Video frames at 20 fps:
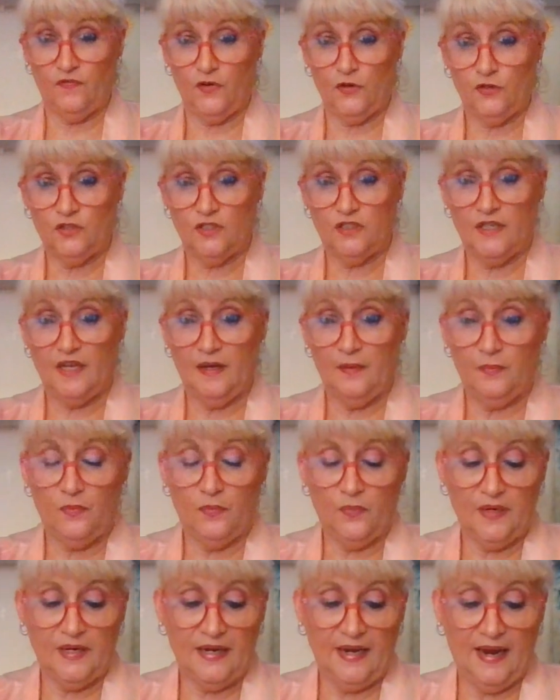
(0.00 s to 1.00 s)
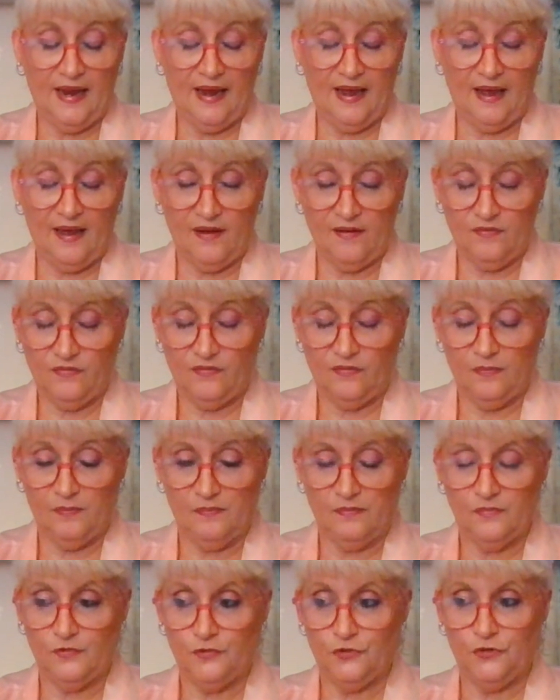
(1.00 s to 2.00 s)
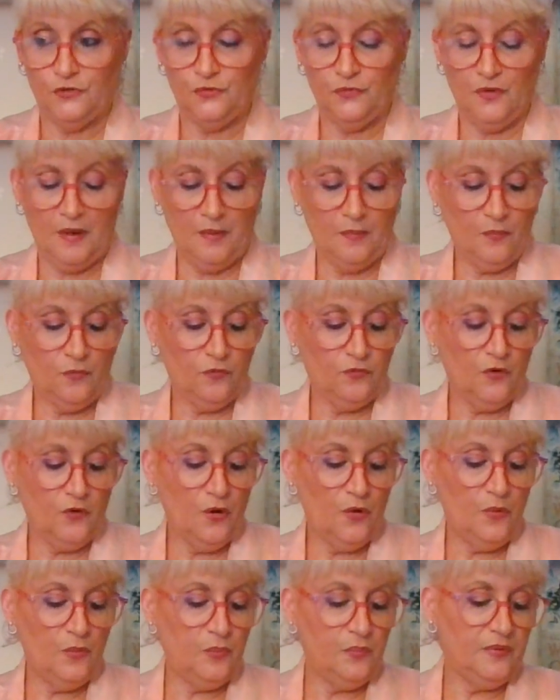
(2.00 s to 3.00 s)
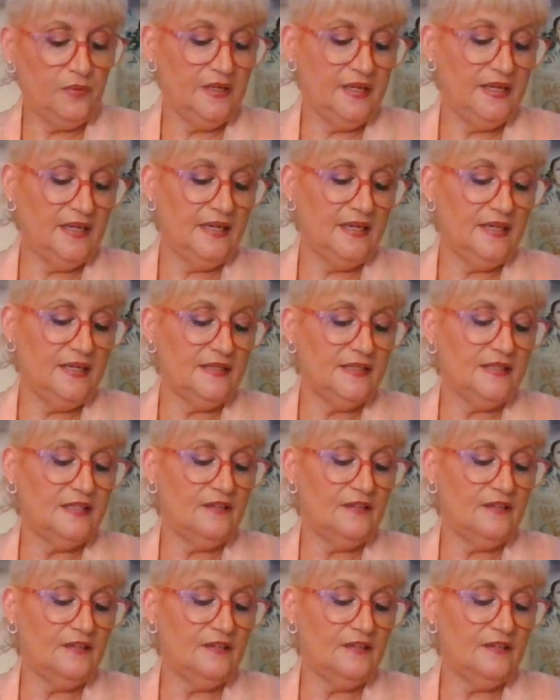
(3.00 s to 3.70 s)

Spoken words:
First up, we have, drum roll please,